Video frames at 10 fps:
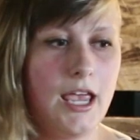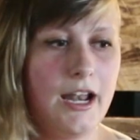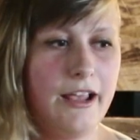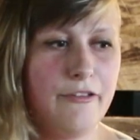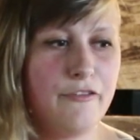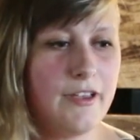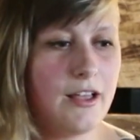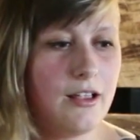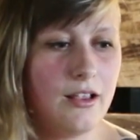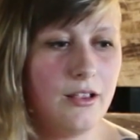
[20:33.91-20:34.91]
And I
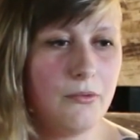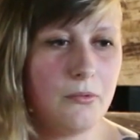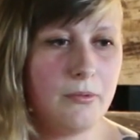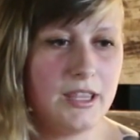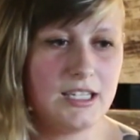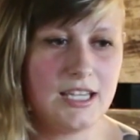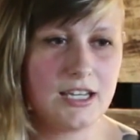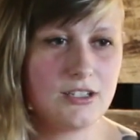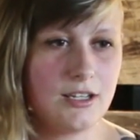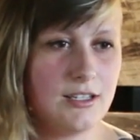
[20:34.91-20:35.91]
feel with
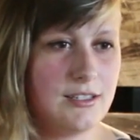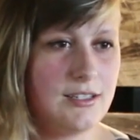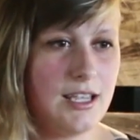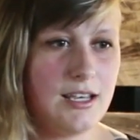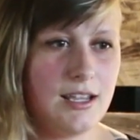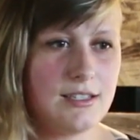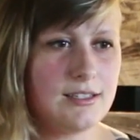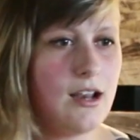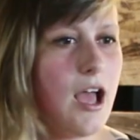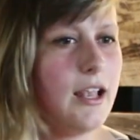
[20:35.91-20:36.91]
addictions,
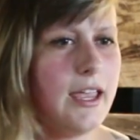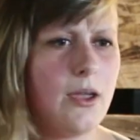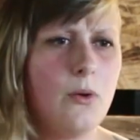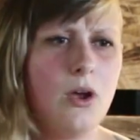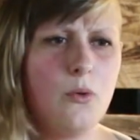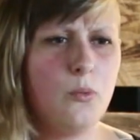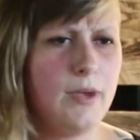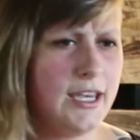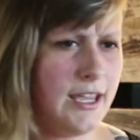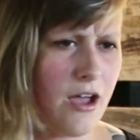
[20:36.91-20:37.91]
it's not like a
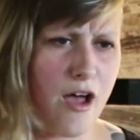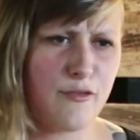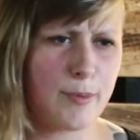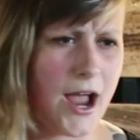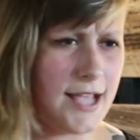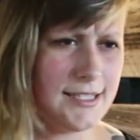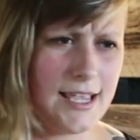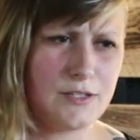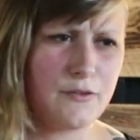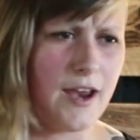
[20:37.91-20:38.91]
weaning off
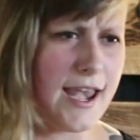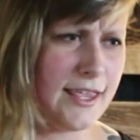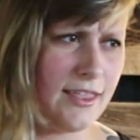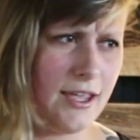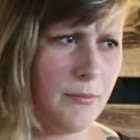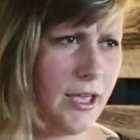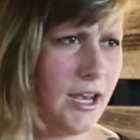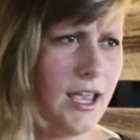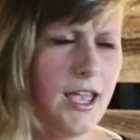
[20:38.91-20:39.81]
process for anything, but